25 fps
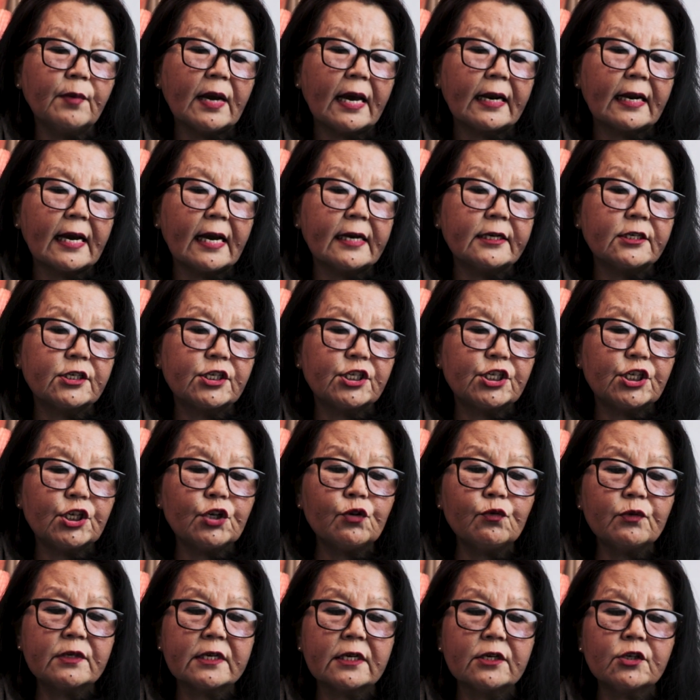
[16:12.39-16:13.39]
and I
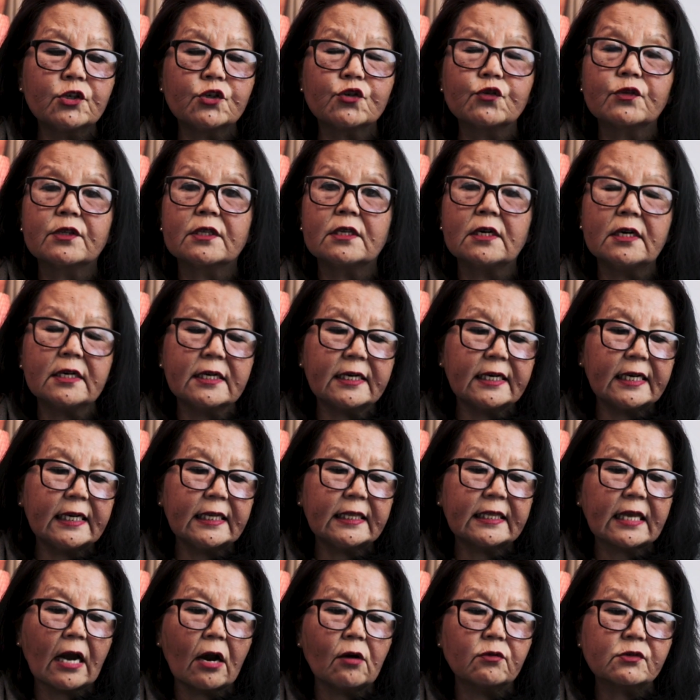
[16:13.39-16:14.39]
tuned in to
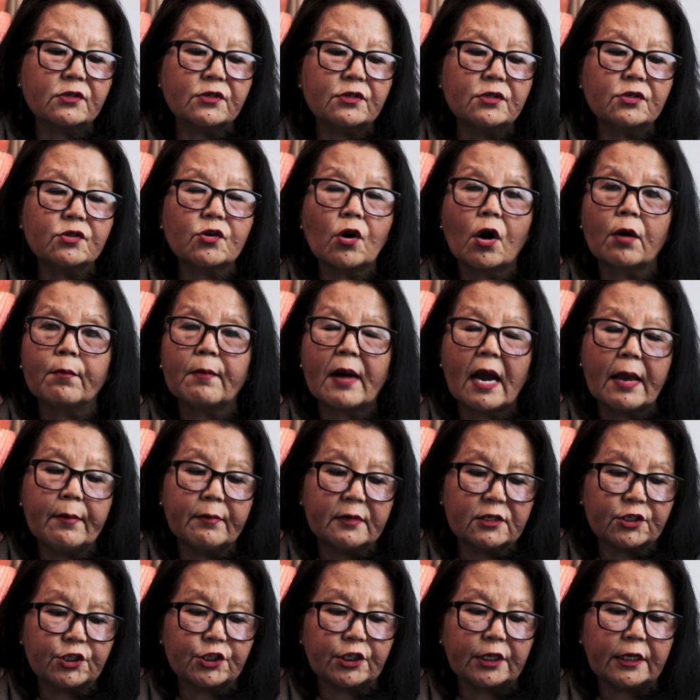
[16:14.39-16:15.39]
30,000 on my
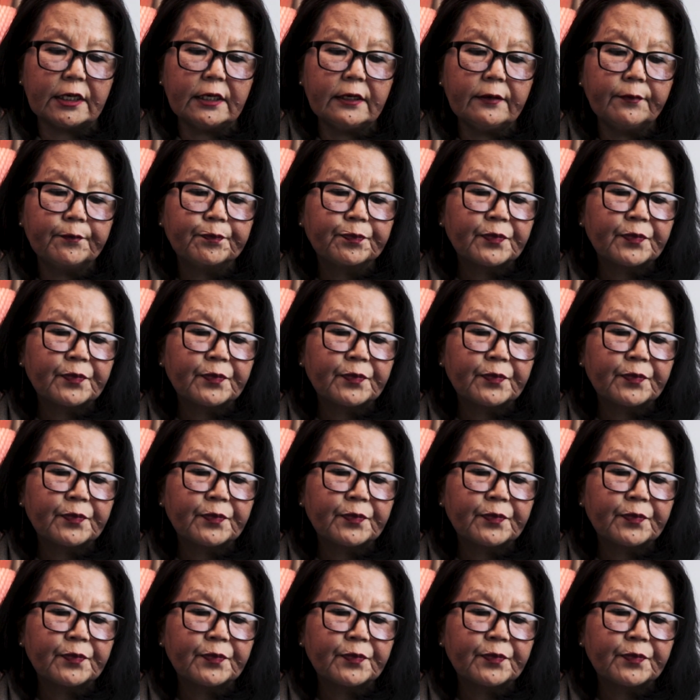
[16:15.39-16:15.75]
machine,